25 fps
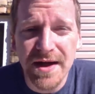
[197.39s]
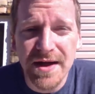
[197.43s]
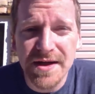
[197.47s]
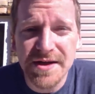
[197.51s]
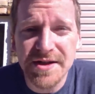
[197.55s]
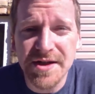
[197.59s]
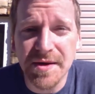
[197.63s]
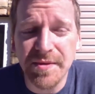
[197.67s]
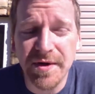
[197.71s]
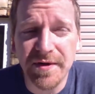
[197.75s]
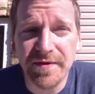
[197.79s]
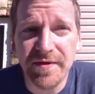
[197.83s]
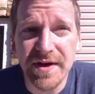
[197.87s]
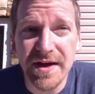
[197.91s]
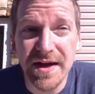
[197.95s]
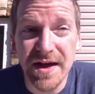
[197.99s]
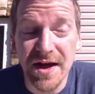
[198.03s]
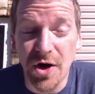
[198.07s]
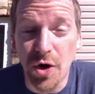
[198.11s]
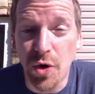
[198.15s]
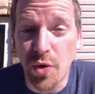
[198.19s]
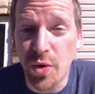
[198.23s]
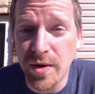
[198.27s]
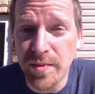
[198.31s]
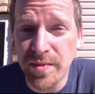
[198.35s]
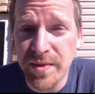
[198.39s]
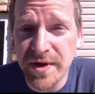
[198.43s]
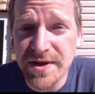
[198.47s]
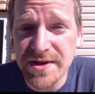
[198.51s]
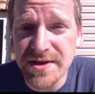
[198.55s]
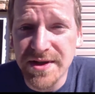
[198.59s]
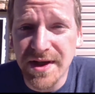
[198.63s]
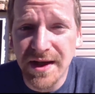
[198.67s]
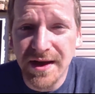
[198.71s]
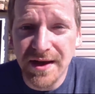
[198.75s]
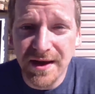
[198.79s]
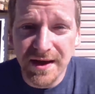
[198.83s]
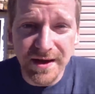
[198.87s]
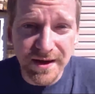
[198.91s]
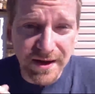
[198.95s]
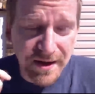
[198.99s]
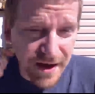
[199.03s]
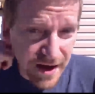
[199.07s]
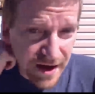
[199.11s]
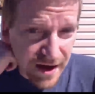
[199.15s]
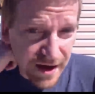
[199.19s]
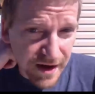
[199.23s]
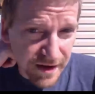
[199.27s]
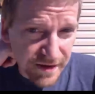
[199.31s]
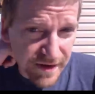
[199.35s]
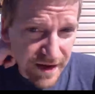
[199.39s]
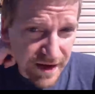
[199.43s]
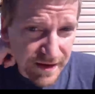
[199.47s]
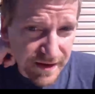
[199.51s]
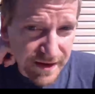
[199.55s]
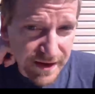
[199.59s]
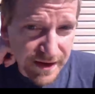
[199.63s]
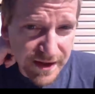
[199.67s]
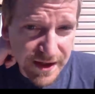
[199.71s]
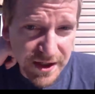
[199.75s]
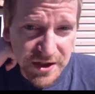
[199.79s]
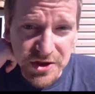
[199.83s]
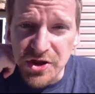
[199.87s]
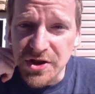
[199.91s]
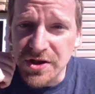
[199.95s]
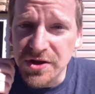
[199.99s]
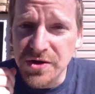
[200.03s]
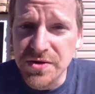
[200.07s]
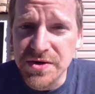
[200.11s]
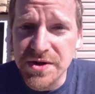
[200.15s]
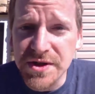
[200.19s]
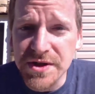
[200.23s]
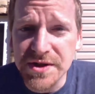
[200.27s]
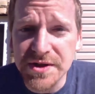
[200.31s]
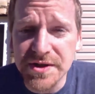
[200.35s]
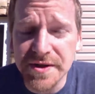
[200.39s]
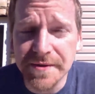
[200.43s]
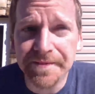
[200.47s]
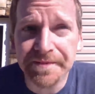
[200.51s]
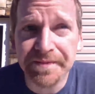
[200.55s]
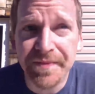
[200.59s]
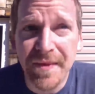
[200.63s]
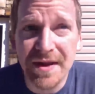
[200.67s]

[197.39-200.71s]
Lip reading: some of the equipment that the kitchen uses,